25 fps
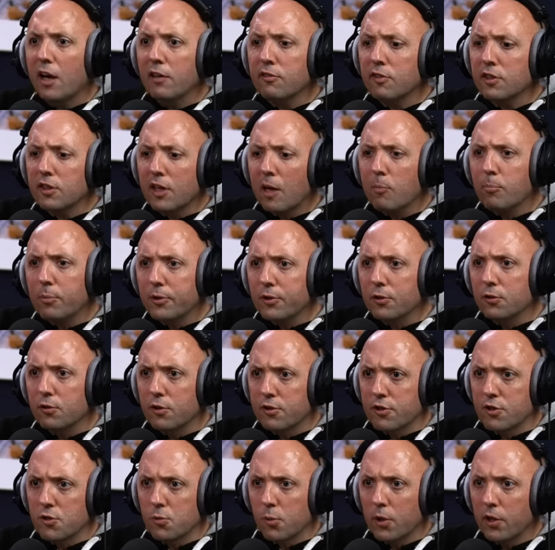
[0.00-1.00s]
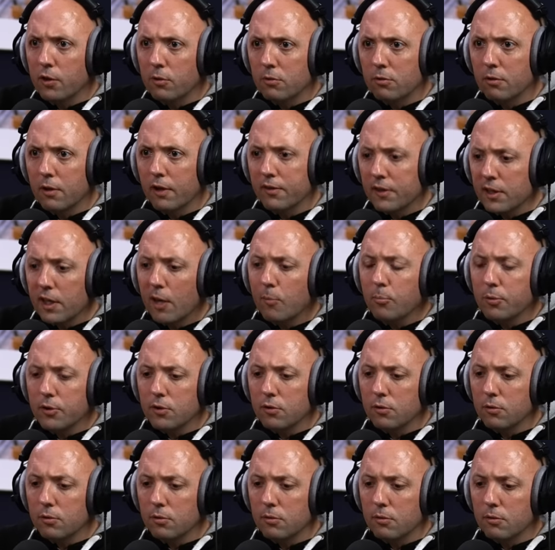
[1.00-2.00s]
I think Ampadu does as well. I think
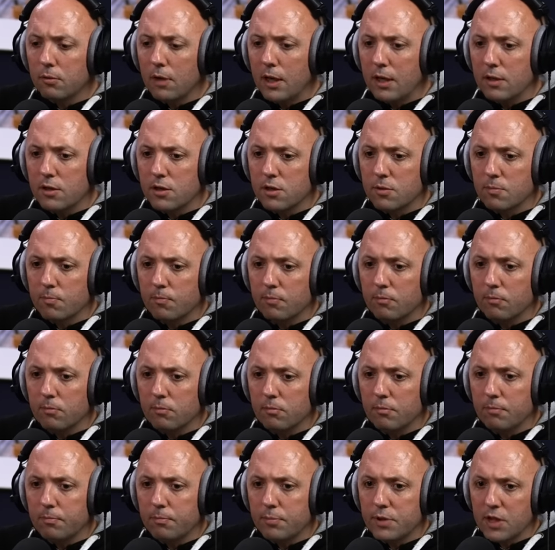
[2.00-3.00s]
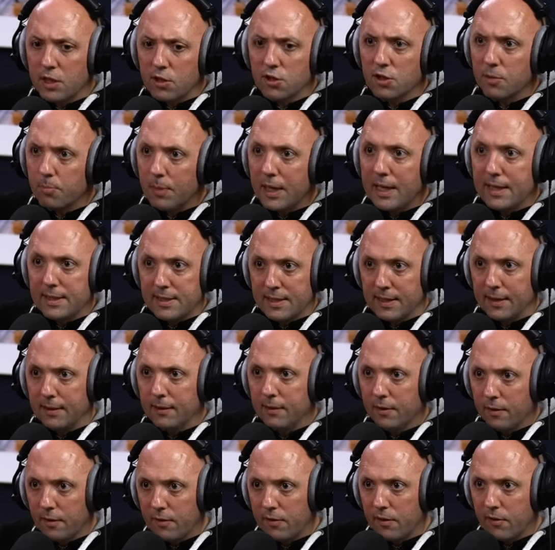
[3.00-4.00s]
Ampadu is potentially better
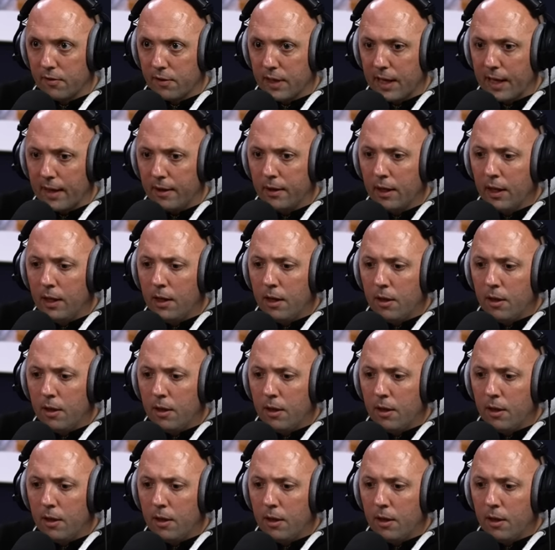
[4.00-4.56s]
than that,